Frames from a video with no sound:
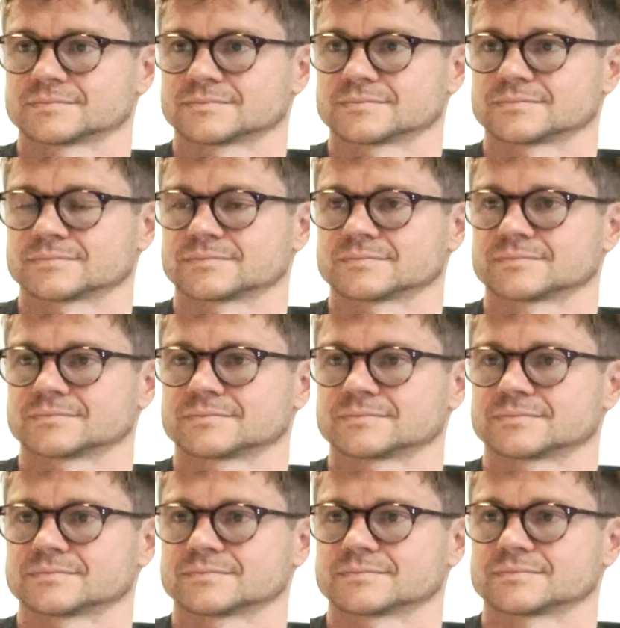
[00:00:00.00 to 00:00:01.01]

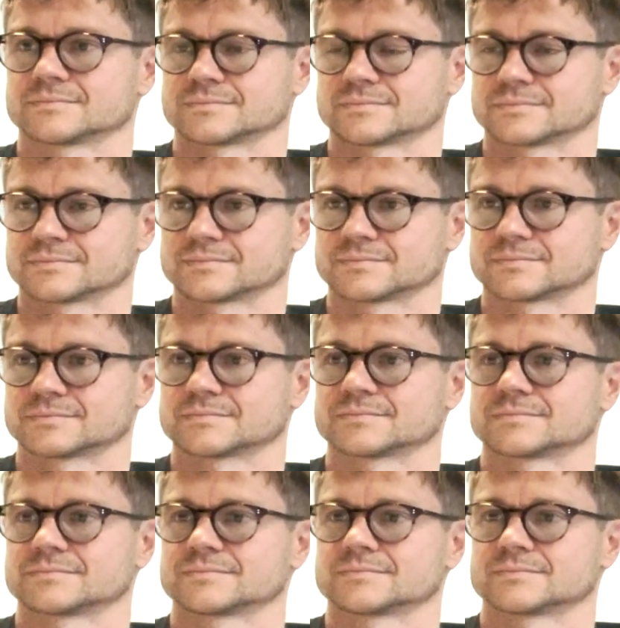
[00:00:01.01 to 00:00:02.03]

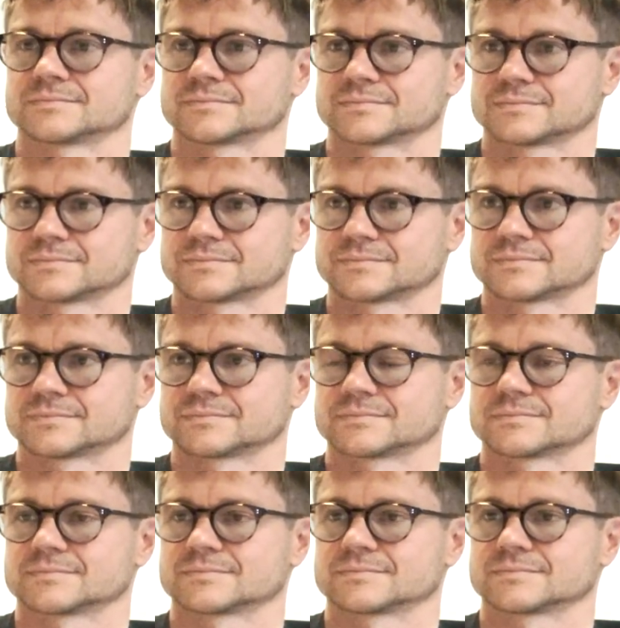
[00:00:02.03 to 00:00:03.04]

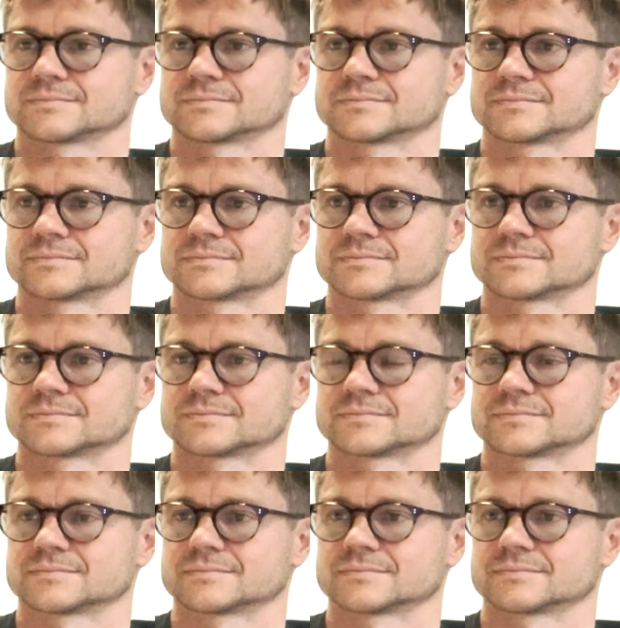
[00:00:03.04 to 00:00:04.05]

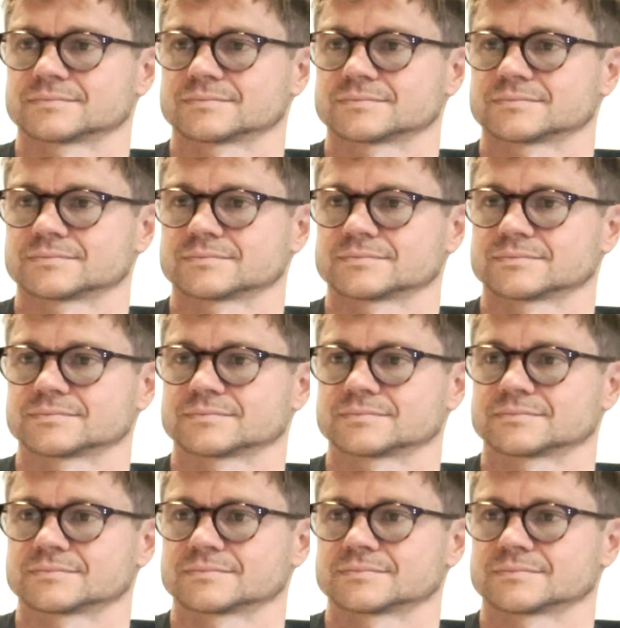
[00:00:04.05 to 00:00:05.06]

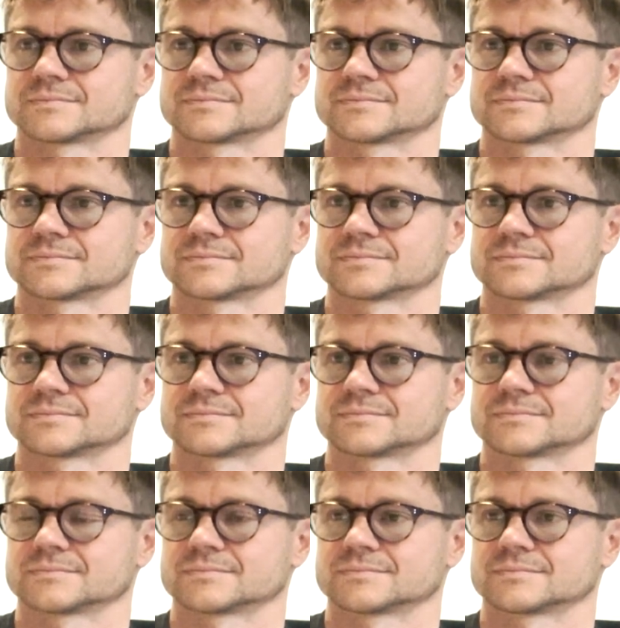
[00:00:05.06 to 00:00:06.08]

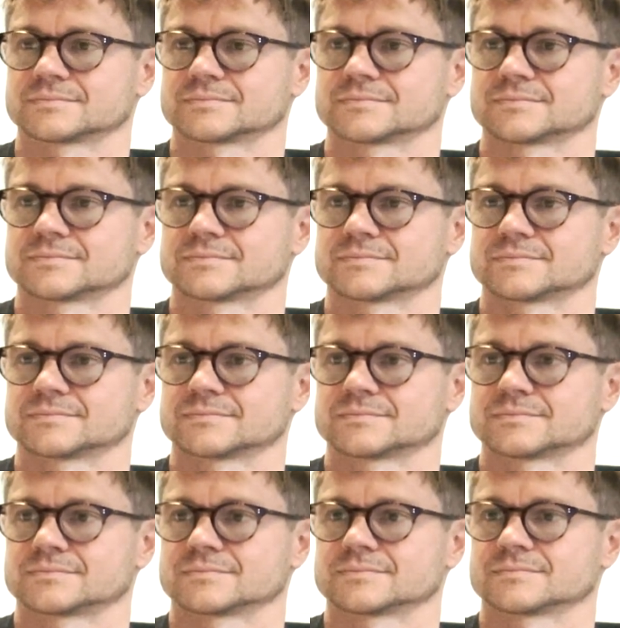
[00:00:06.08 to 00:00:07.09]

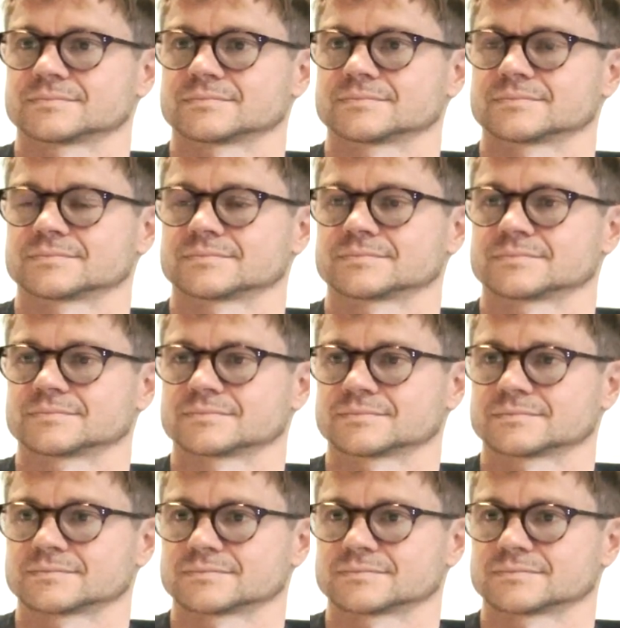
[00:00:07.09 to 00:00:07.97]
No words are spoken by the person on screen.